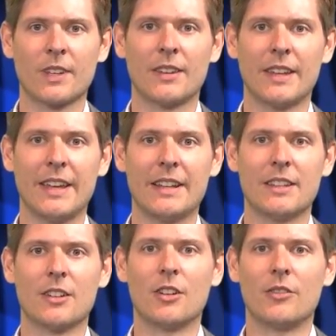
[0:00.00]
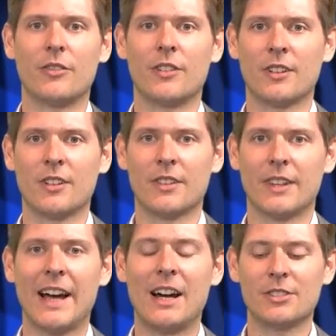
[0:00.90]
the heating of the
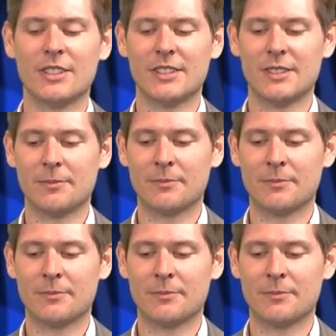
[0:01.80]
houses.